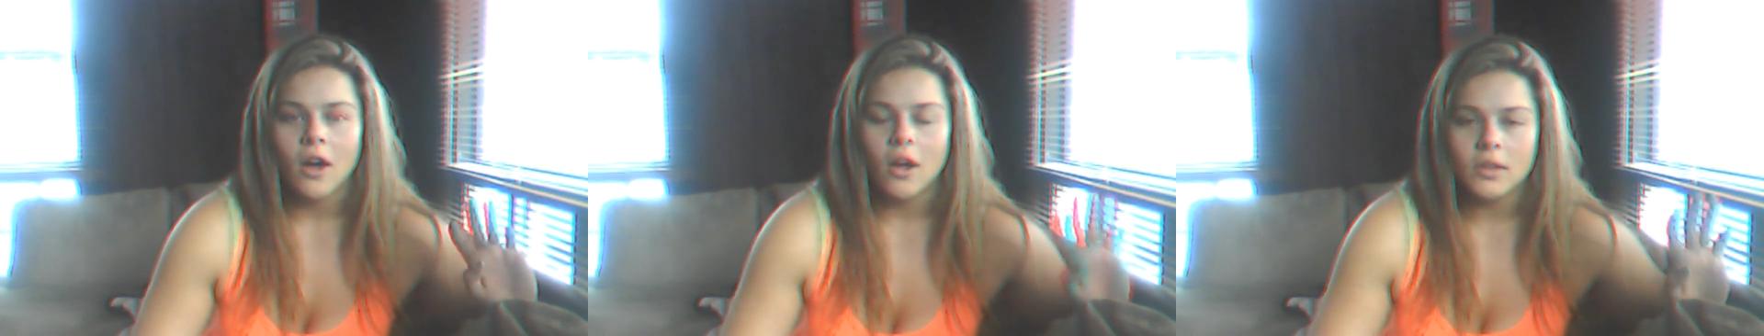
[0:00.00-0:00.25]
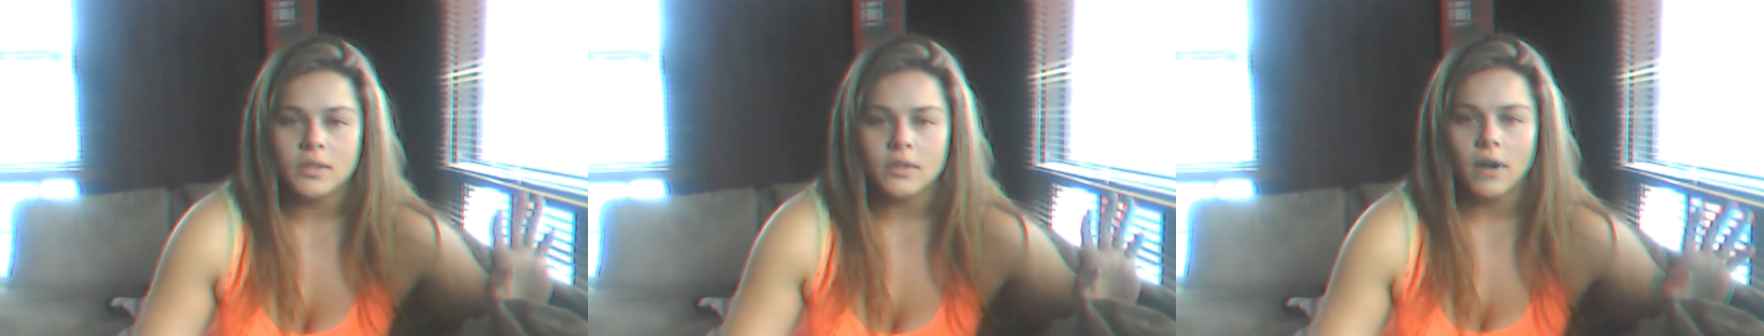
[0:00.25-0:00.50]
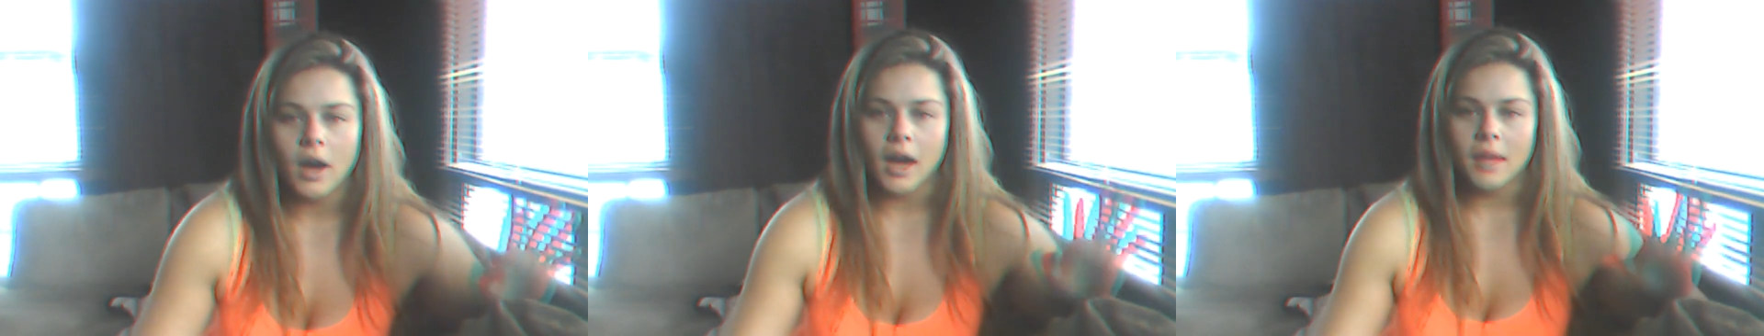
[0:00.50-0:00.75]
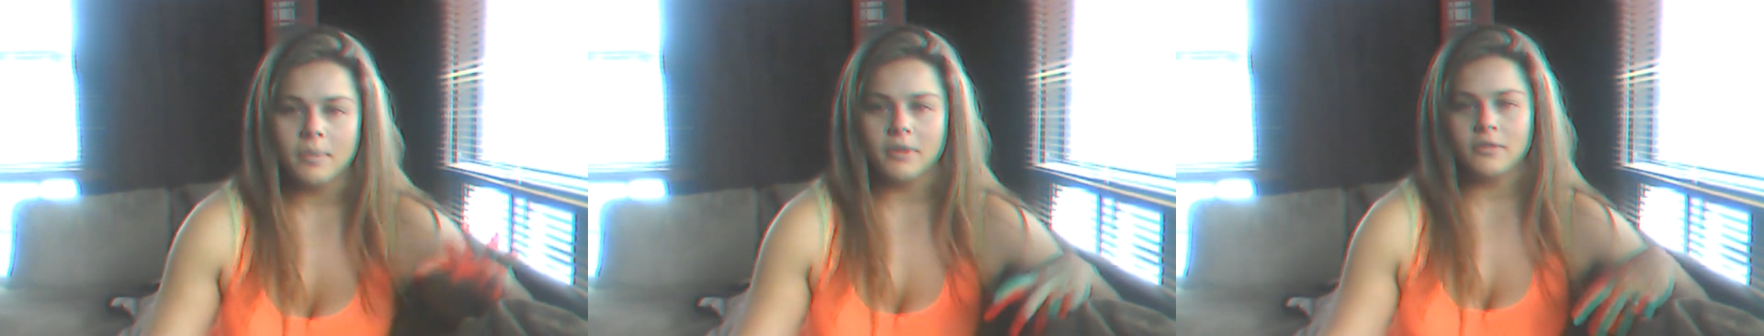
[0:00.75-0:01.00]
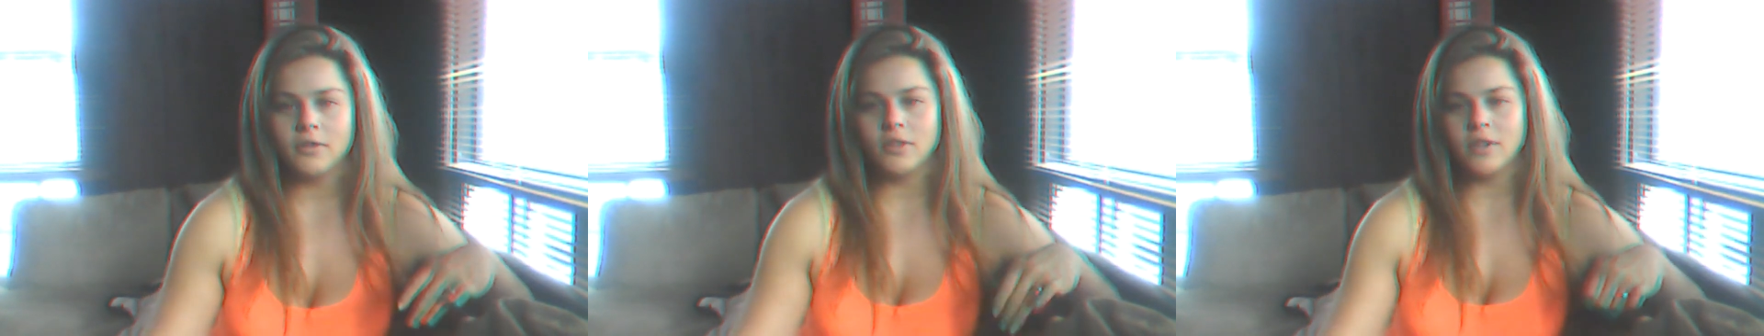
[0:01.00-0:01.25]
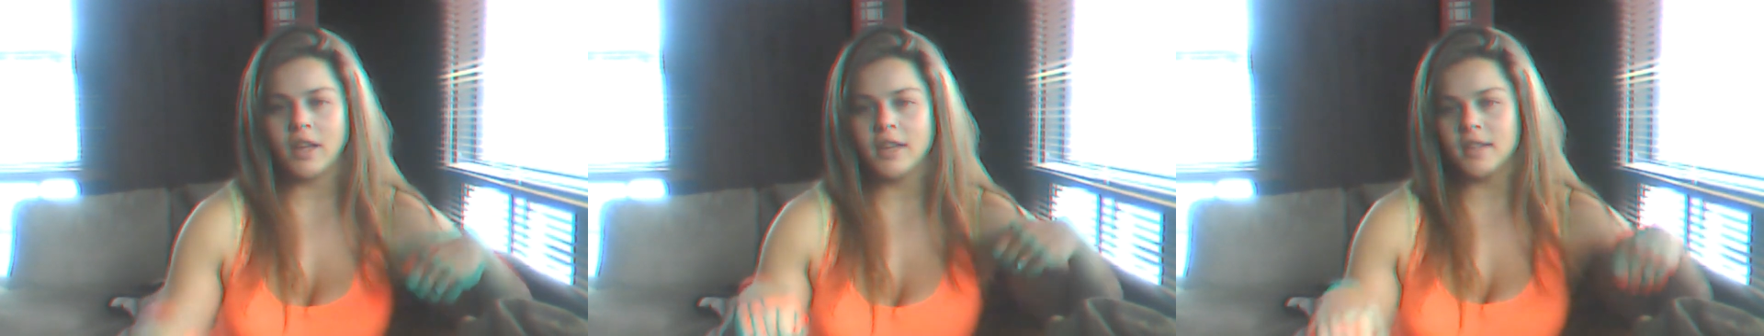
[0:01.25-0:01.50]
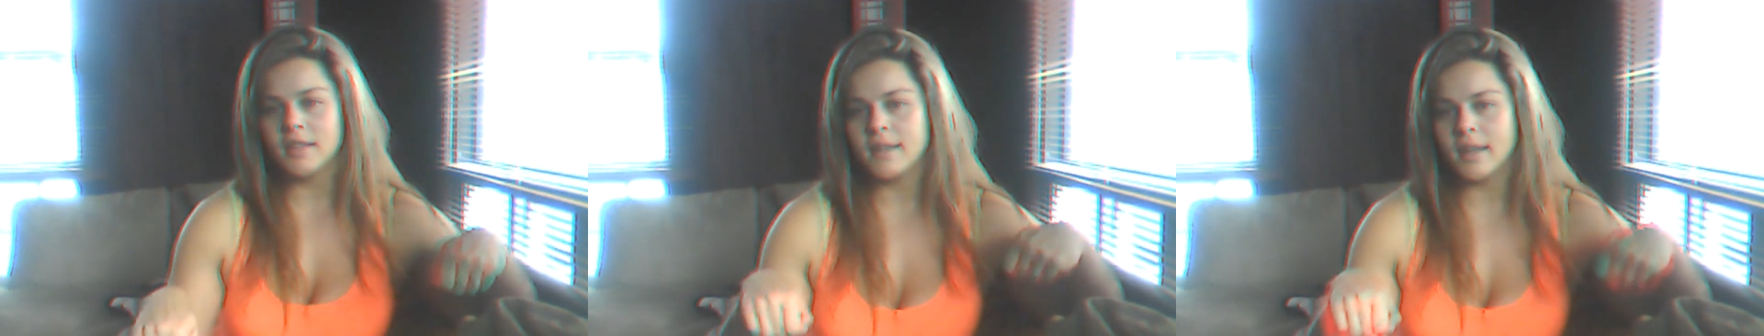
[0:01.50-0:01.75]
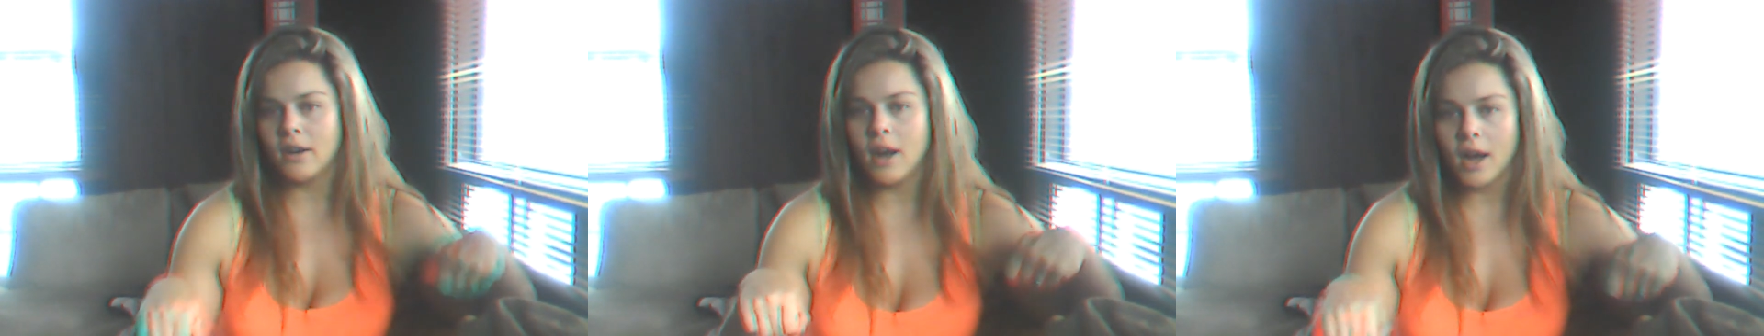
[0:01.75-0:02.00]
Also, I prefer leggings
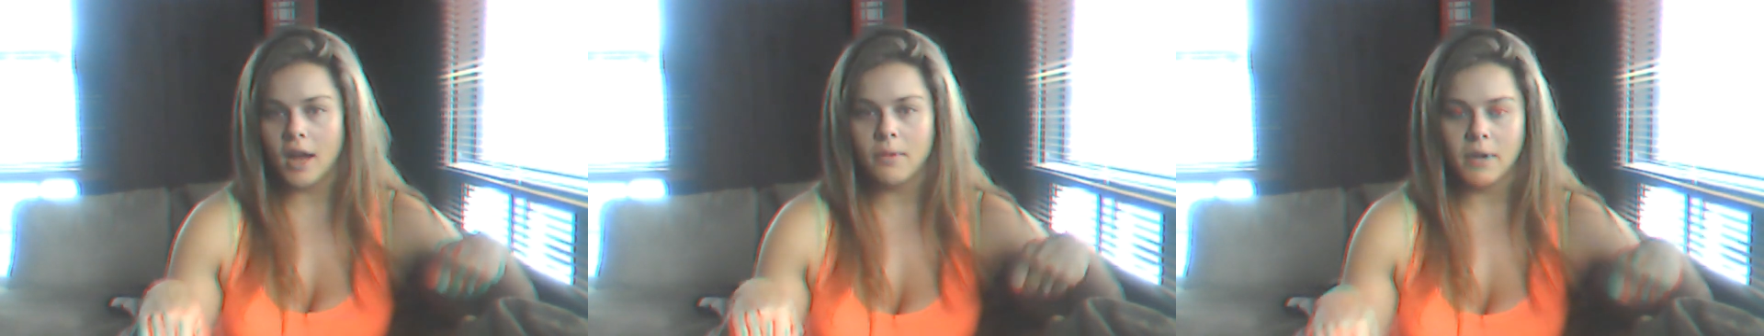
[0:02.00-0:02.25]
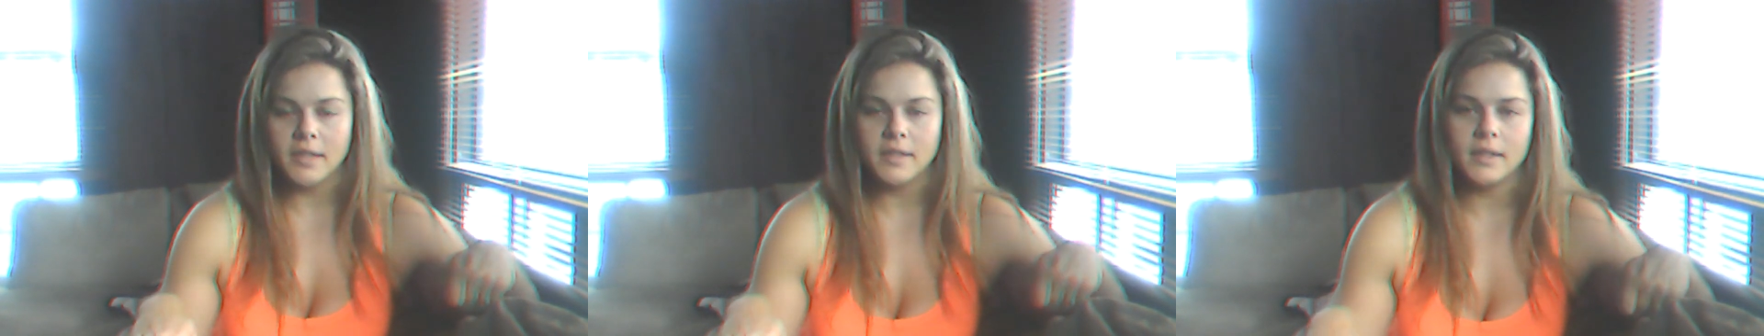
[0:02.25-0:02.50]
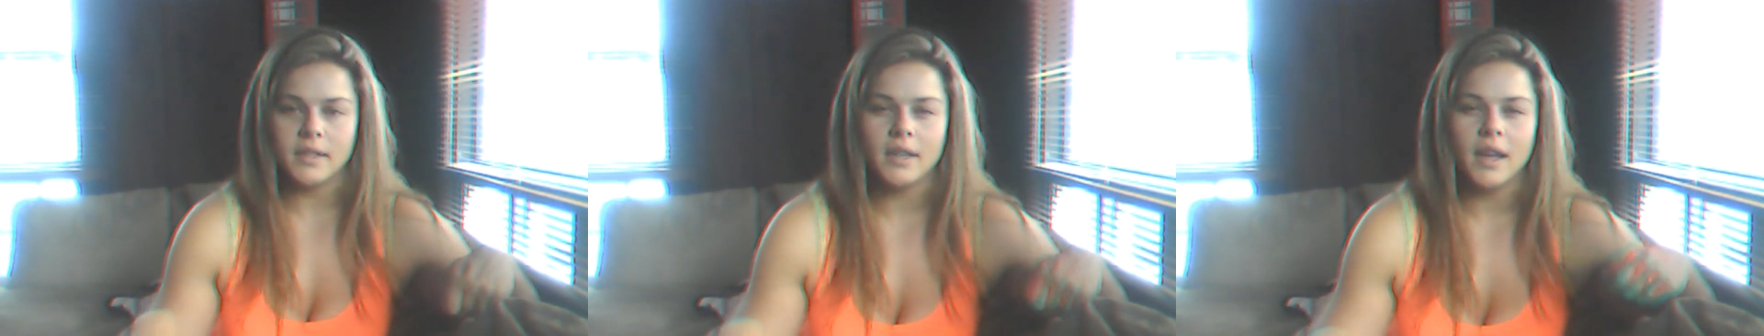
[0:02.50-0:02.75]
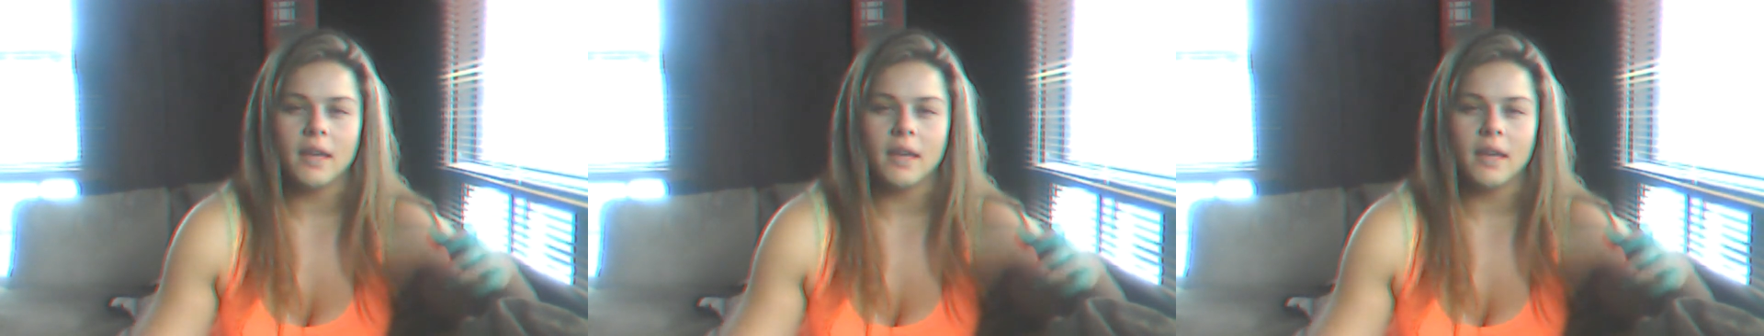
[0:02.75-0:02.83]
that are high-waisted.